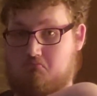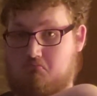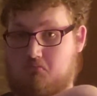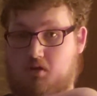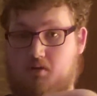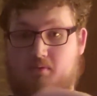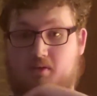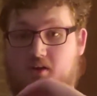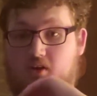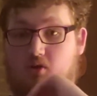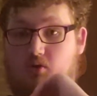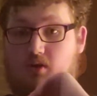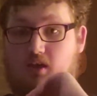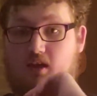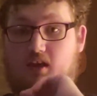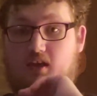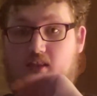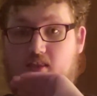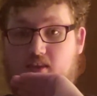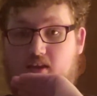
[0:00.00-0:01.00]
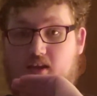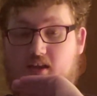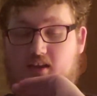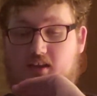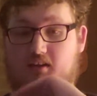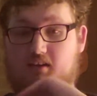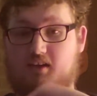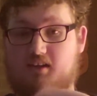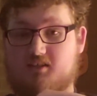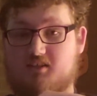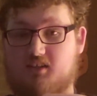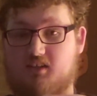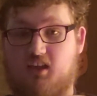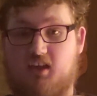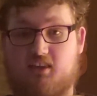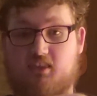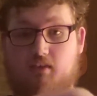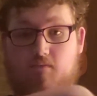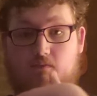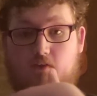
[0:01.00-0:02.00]
I mean, okay, then I can actually
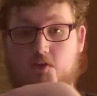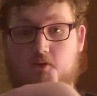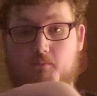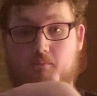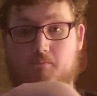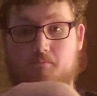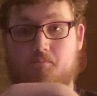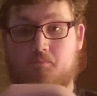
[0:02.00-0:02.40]
like the film.